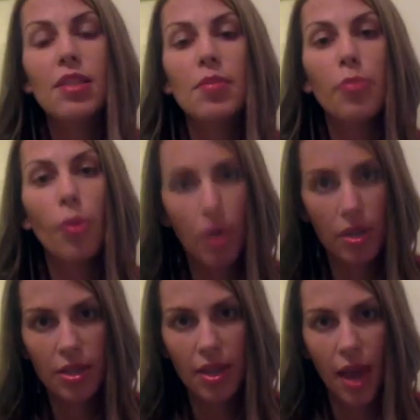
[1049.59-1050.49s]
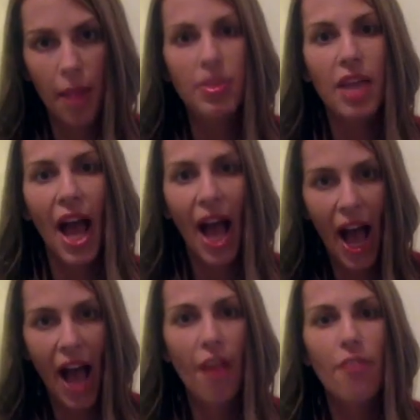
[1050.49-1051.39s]
It's important to them to
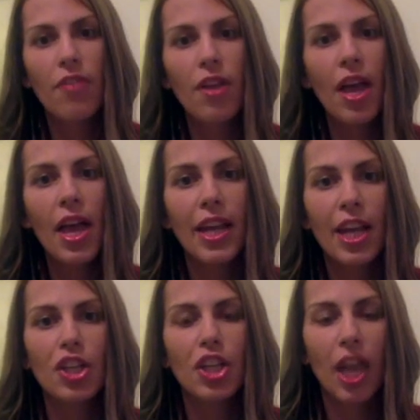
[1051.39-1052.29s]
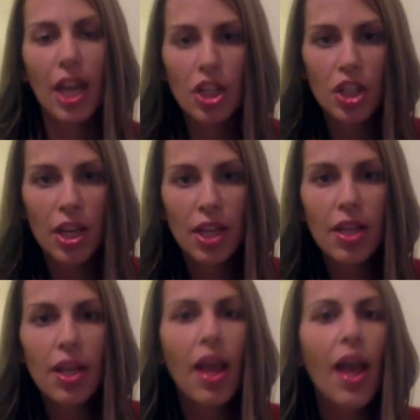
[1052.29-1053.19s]
have an
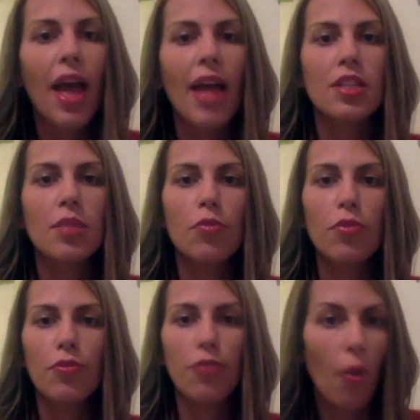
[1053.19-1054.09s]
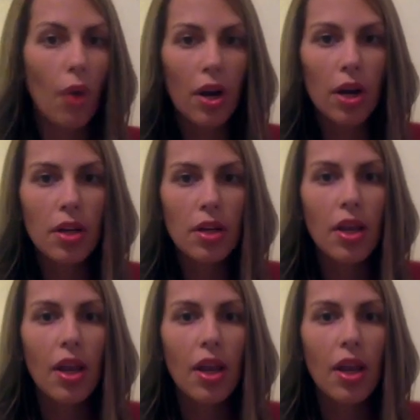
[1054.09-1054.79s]
education and to move forward